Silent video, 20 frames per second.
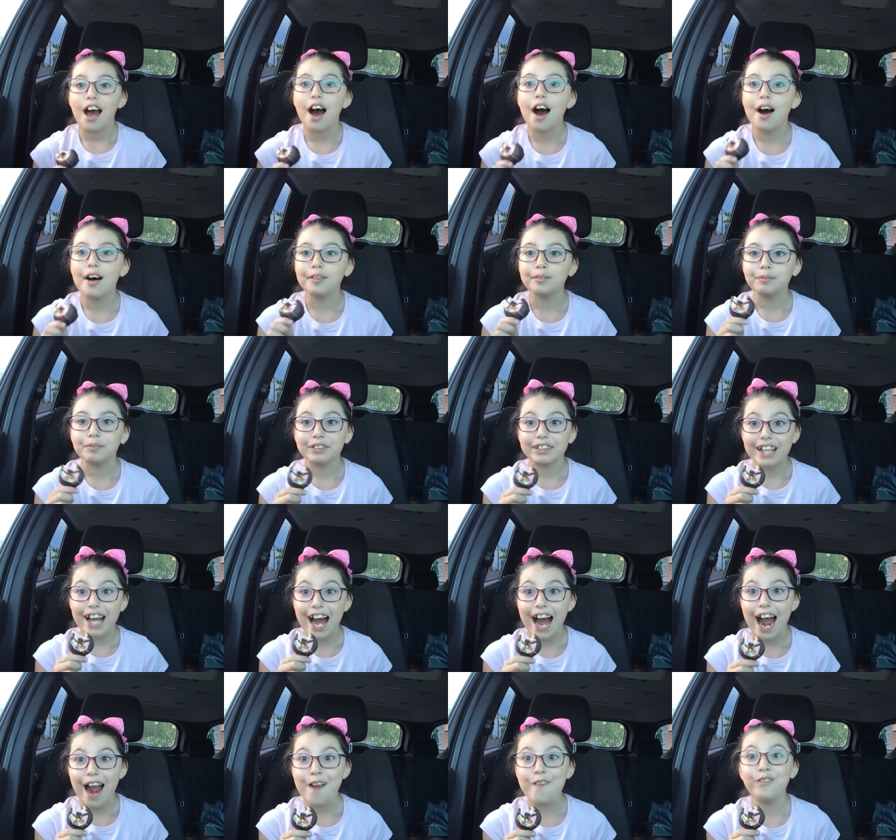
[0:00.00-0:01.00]
Um,
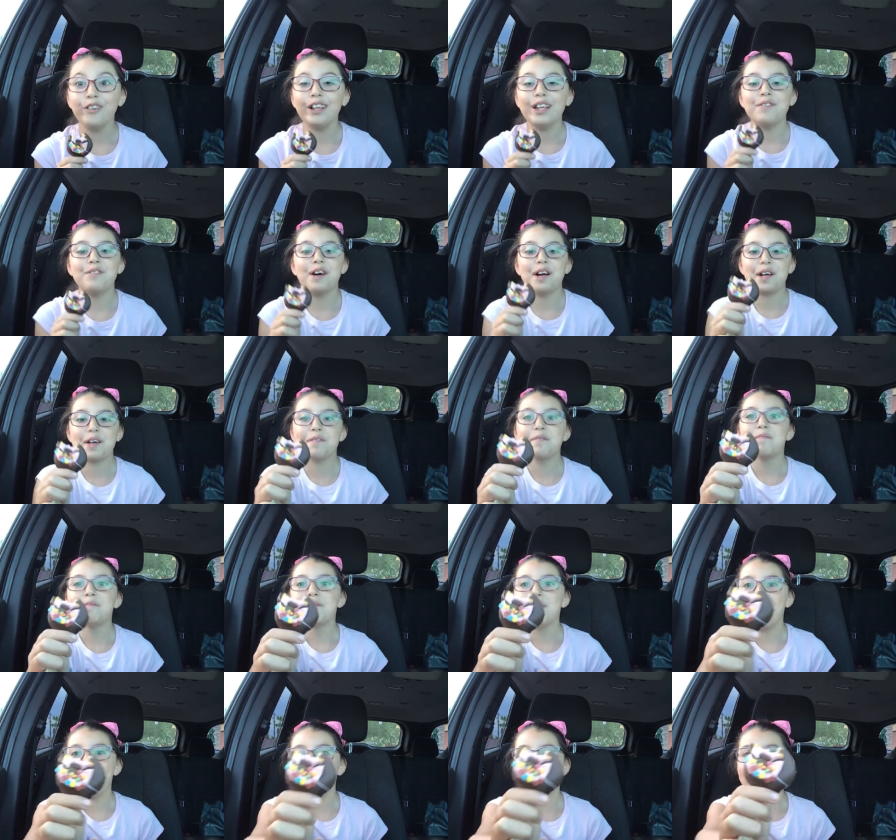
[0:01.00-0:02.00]
yeah, I really
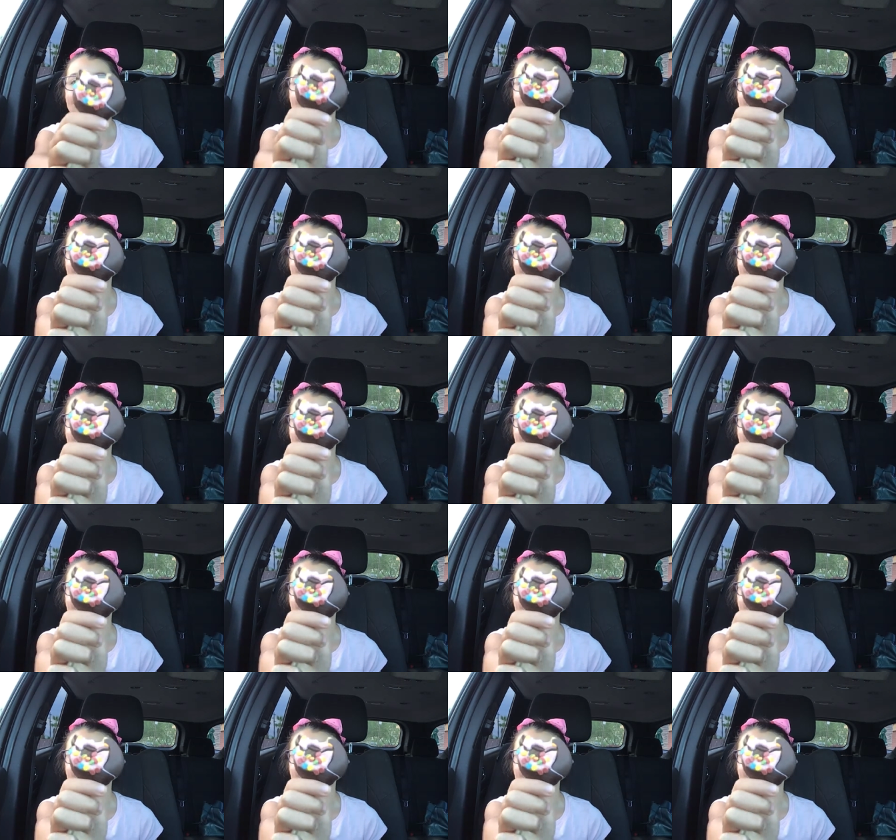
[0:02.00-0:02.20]
recommend